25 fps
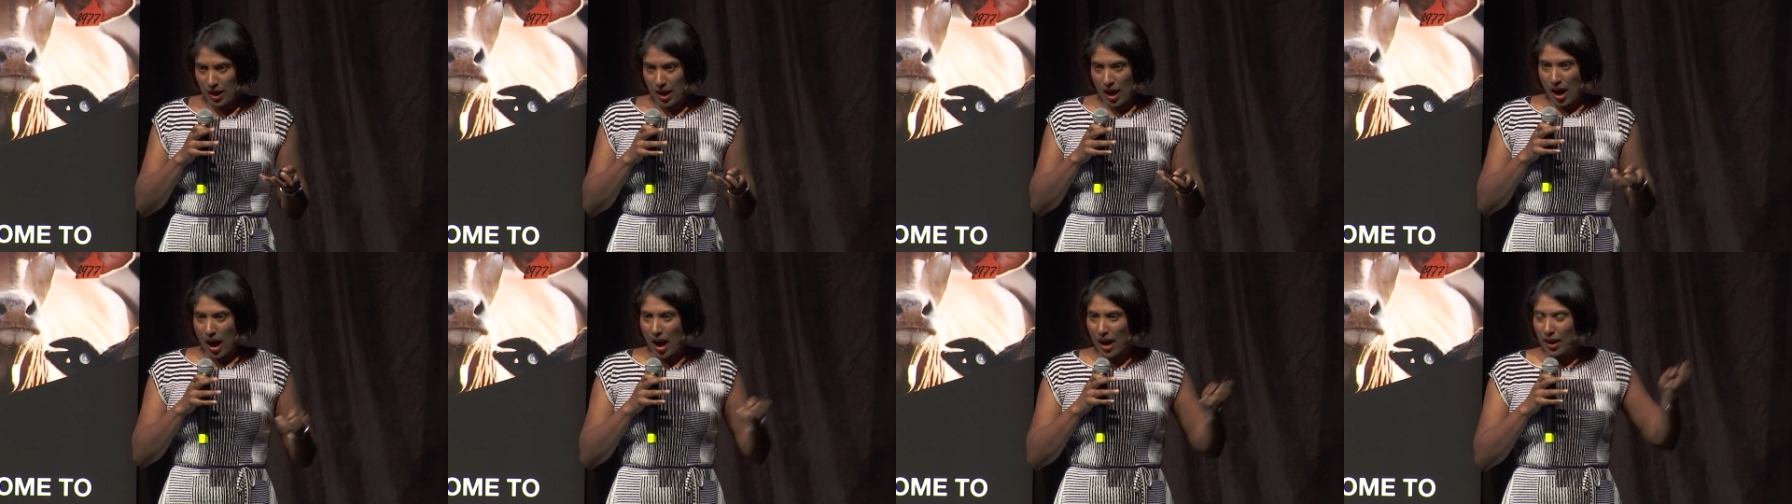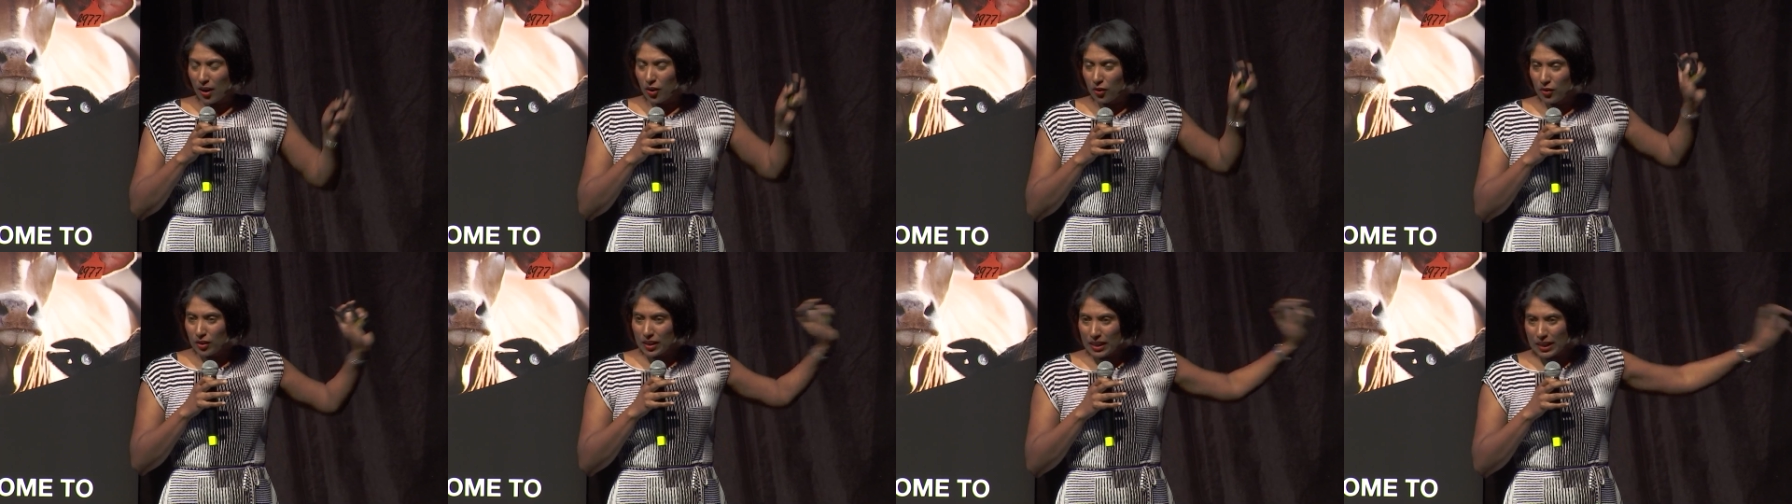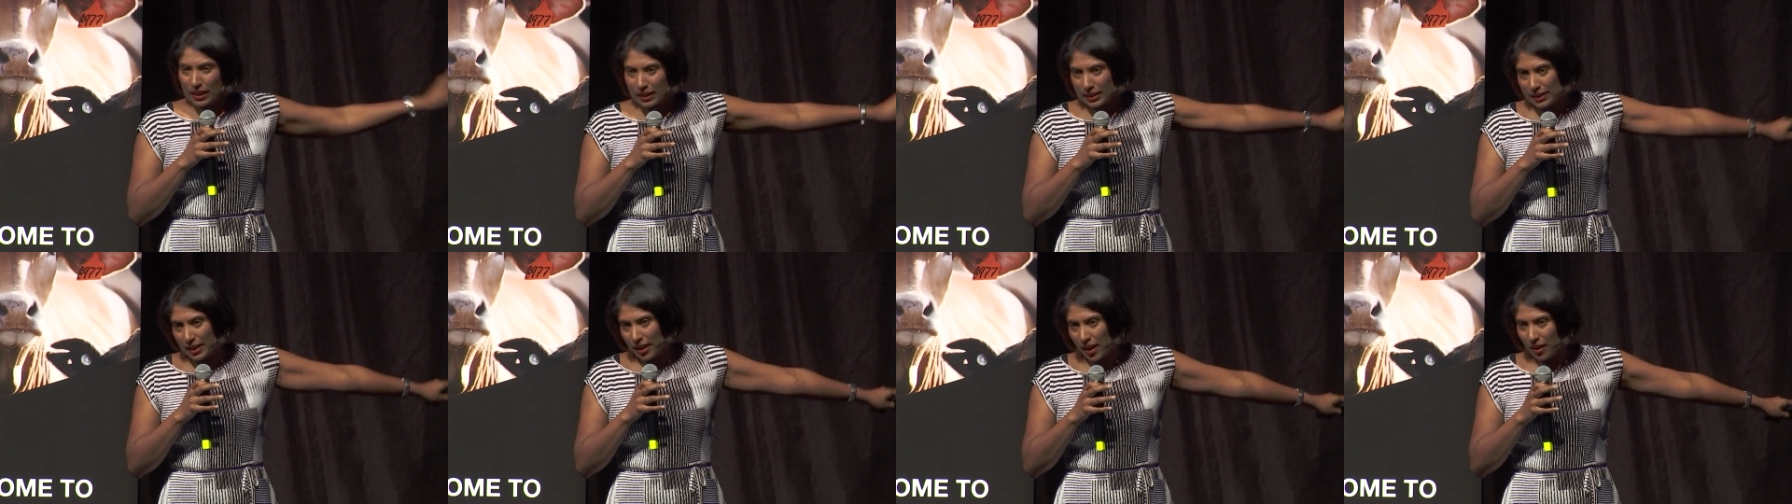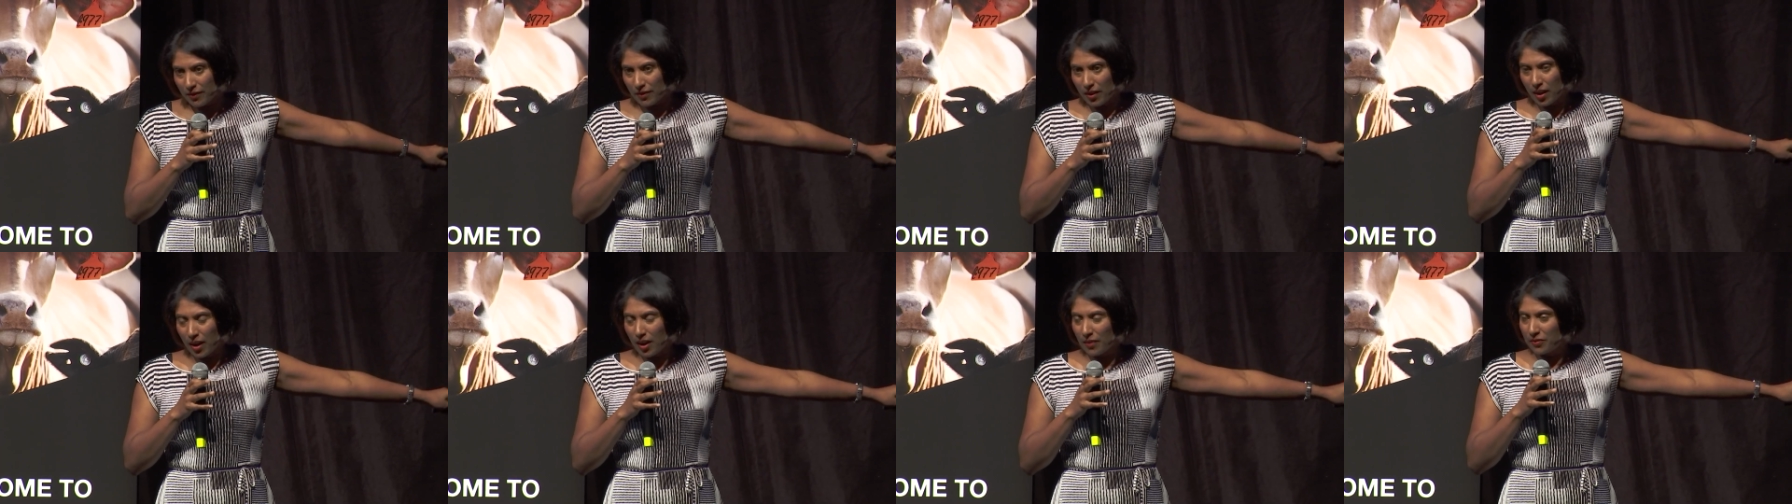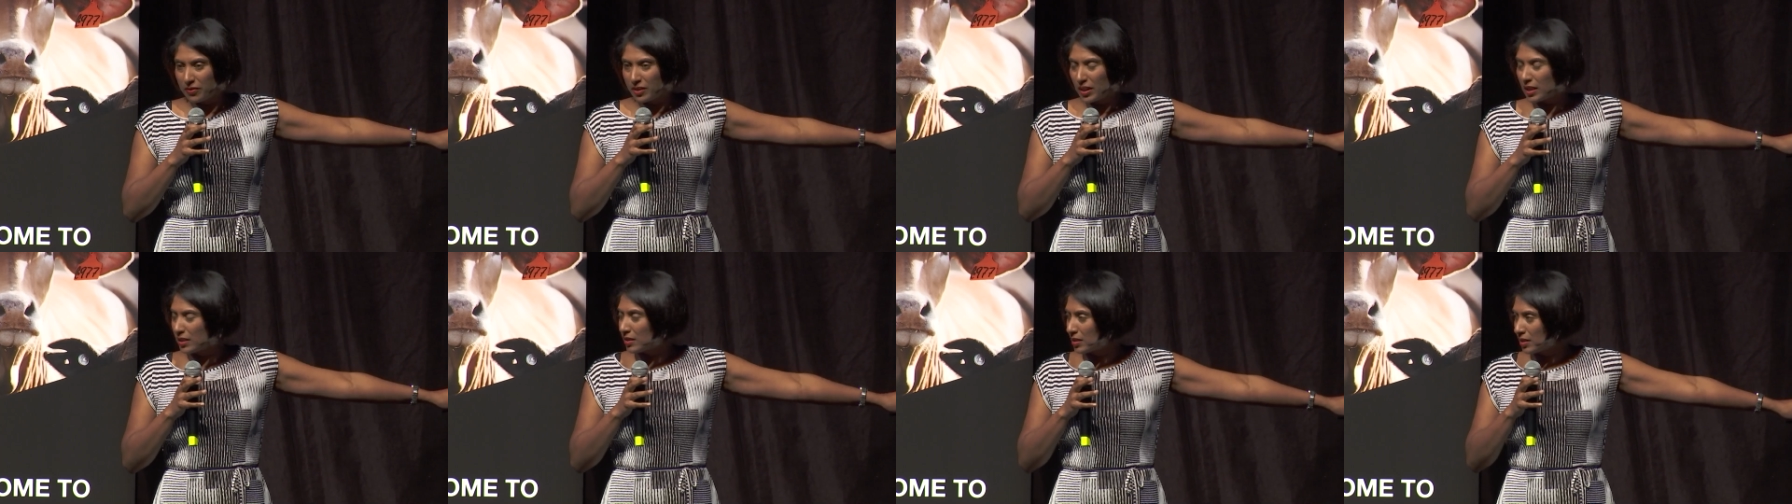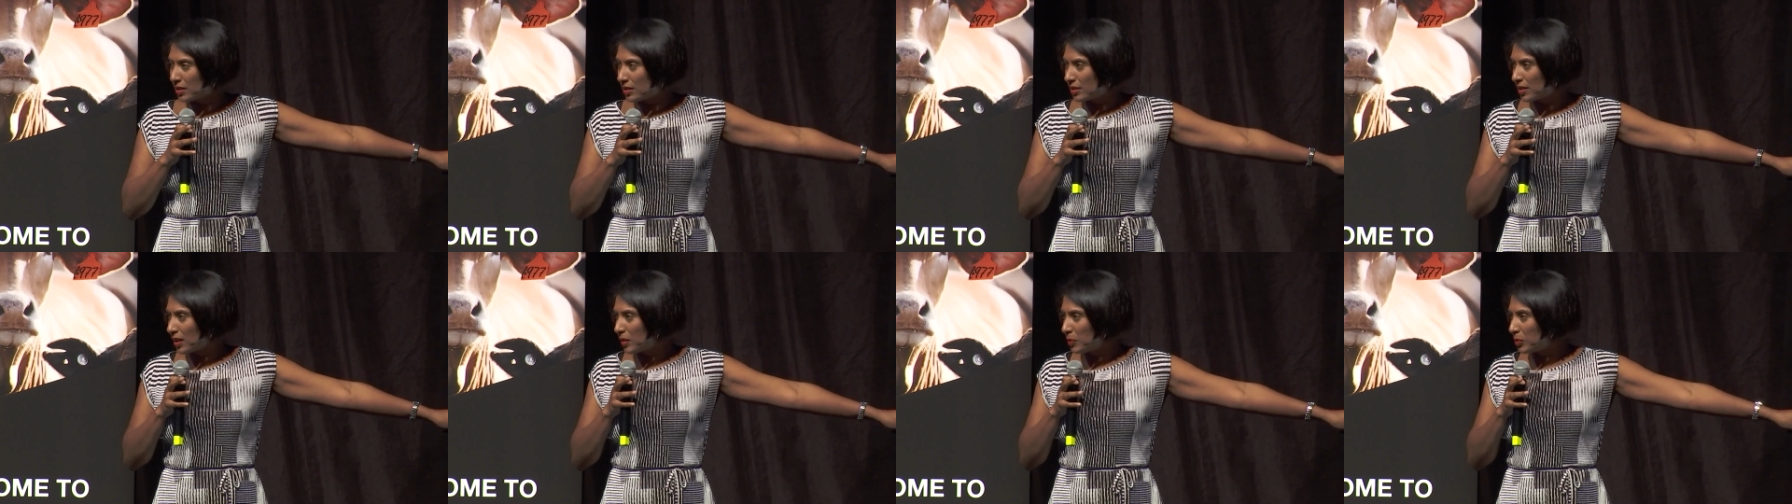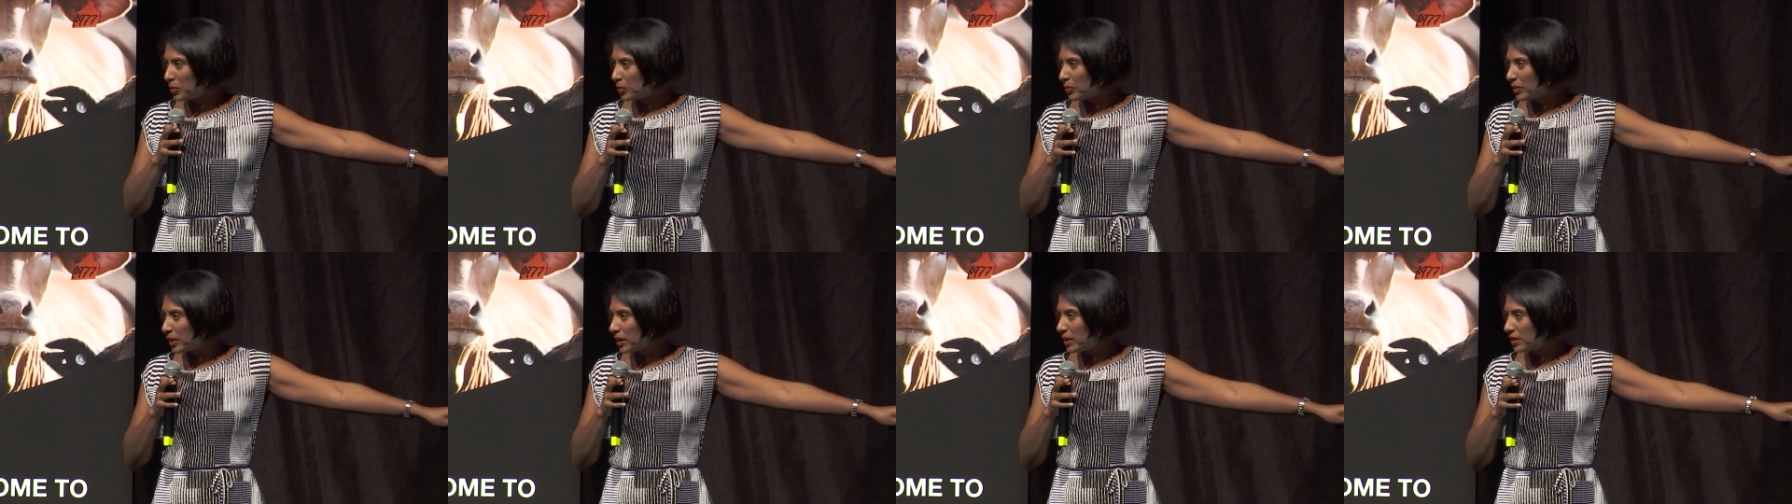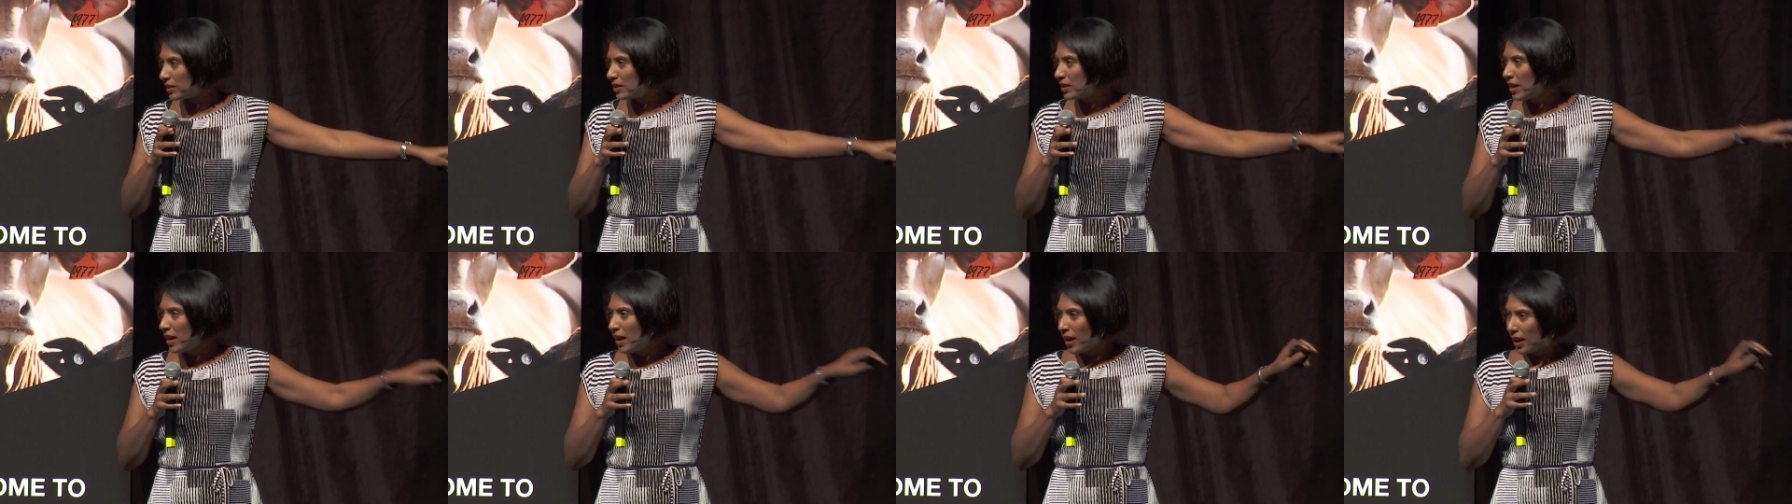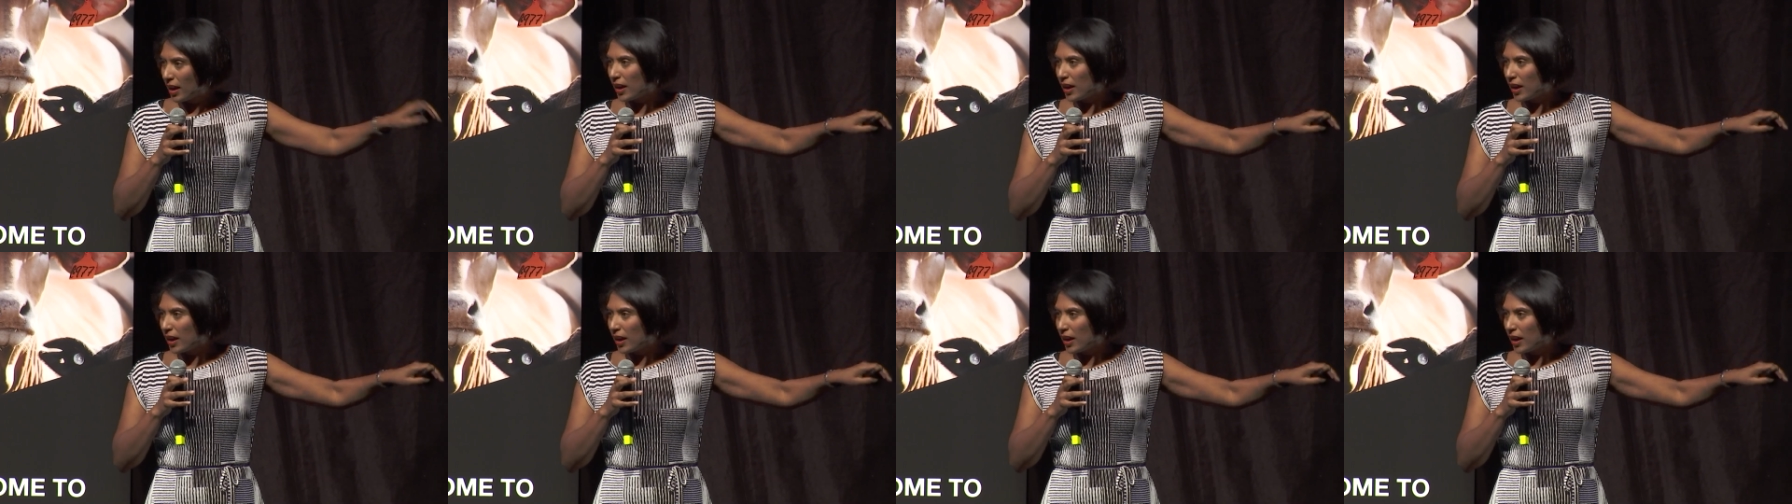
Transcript: I don't need to have a half a dozen supplements